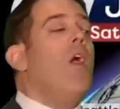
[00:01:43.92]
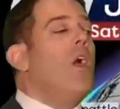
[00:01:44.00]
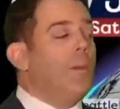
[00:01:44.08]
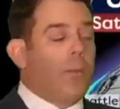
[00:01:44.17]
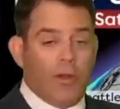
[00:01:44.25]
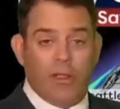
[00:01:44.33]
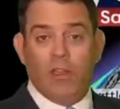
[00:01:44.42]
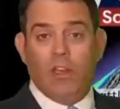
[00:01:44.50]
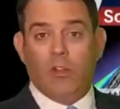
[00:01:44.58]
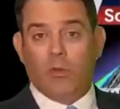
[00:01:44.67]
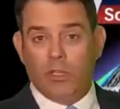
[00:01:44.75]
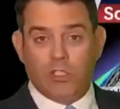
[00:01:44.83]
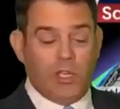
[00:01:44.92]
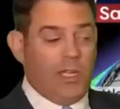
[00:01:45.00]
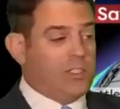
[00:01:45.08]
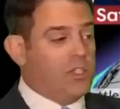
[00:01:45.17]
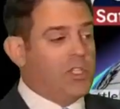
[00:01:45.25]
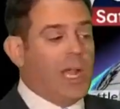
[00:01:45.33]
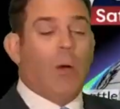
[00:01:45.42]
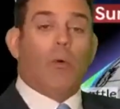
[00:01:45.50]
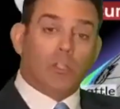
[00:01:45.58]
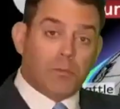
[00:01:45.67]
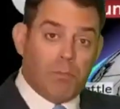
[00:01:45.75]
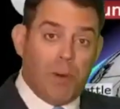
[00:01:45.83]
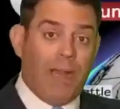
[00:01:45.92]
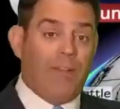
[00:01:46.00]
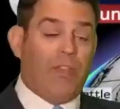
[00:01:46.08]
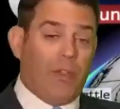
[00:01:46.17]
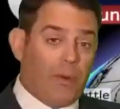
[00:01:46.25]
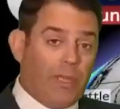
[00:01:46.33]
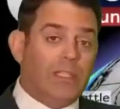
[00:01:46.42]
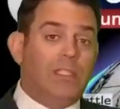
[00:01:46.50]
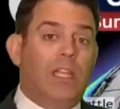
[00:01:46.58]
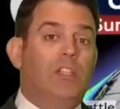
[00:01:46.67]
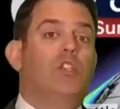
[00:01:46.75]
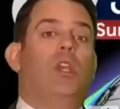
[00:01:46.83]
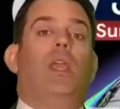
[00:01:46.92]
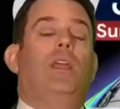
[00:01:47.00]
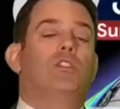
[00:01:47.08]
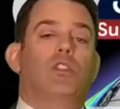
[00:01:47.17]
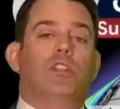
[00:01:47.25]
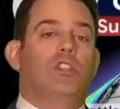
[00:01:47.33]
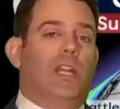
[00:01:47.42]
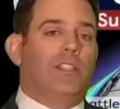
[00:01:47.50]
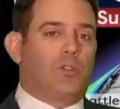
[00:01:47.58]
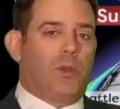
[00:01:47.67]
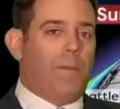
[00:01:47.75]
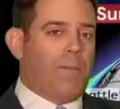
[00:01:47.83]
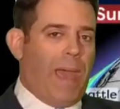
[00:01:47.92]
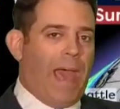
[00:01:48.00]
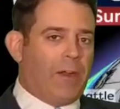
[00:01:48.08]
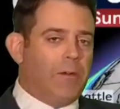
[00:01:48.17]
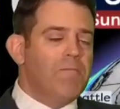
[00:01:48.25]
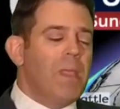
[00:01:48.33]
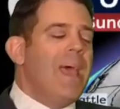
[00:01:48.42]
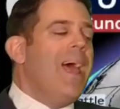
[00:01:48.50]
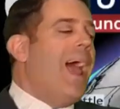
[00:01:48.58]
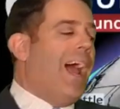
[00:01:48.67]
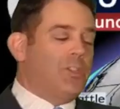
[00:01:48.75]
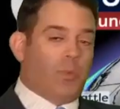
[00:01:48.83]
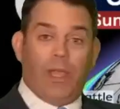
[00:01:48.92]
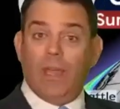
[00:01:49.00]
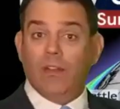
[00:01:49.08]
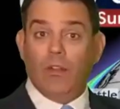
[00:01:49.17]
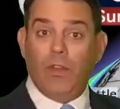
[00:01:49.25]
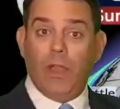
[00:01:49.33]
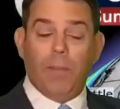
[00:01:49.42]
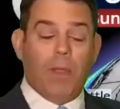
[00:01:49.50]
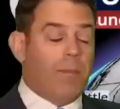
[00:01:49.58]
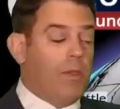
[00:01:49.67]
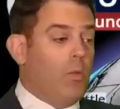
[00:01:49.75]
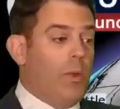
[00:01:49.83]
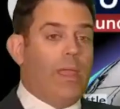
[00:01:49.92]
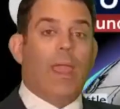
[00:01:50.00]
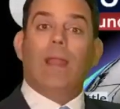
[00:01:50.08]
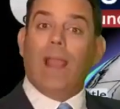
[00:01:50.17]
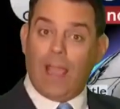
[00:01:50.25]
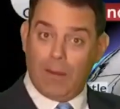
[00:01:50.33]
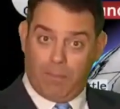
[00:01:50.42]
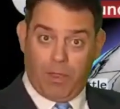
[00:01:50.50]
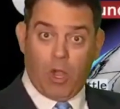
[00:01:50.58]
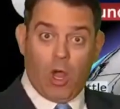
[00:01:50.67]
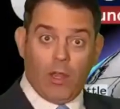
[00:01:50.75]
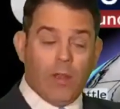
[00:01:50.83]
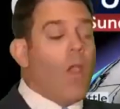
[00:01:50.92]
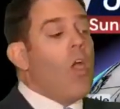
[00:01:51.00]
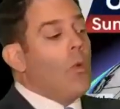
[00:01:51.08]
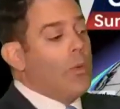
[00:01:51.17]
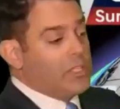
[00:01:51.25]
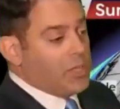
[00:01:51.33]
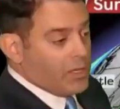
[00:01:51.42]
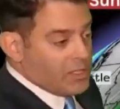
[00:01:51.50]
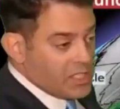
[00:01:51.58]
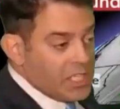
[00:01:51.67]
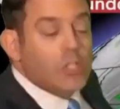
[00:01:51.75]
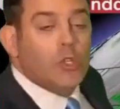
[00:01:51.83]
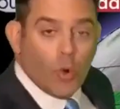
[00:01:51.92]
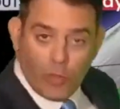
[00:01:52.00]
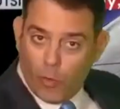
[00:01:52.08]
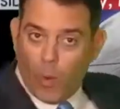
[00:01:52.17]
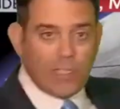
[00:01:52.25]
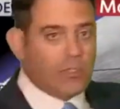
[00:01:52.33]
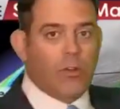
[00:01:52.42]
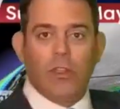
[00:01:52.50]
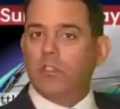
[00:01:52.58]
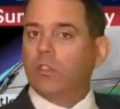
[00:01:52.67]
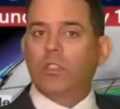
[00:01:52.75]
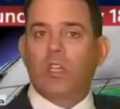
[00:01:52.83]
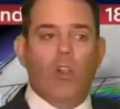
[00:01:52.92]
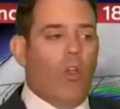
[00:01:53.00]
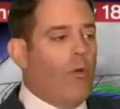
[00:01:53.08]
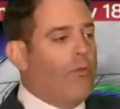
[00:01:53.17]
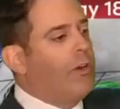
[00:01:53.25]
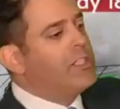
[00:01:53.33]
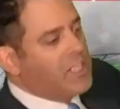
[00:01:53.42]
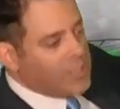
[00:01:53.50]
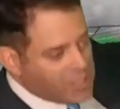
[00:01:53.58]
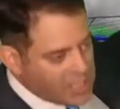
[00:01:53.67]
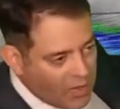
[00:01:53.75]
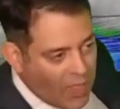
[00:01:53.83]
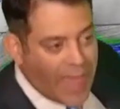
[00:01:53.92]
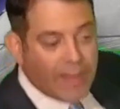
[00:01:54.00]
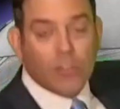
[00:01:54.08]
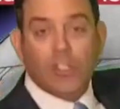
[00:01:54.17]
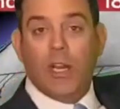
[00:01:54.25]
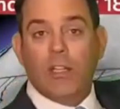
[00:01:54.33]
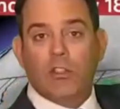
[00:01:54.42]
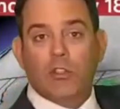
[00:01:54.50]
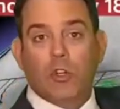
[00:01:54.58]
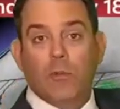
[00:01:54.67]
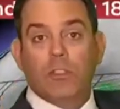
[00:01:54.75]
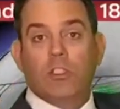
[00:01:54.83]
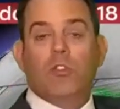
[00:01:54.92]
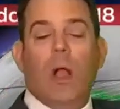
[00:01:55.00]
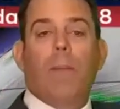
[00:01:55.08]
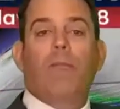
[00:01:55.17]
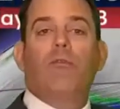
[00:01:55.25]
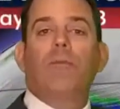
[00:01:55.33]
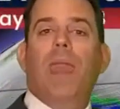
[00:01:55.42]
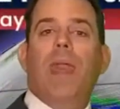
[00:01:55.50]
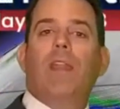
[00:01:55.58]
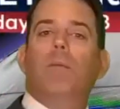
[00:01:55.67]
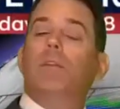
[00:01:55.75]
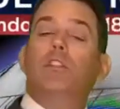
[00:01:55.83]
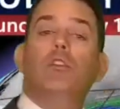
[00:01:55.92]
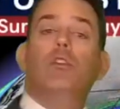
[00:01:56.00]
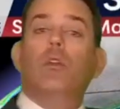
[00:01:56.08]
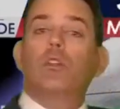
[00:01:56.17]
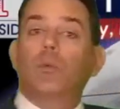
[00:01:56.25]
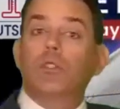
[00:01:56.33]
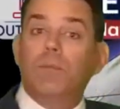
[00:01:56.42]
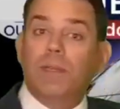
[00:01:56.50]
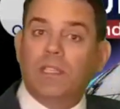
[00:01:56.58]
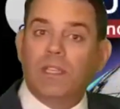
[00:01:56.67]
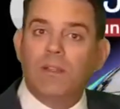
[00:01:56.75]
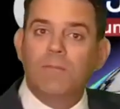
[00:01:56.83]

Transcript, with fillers: bringing an increased chance of showers. But there is a change in the jet stream pattern as we head into the upcoming weekend and beyond. We start to see, sure, the westerlies are still over us. There's still energetic disturbances dropping from Canada. But do you notice what's missing?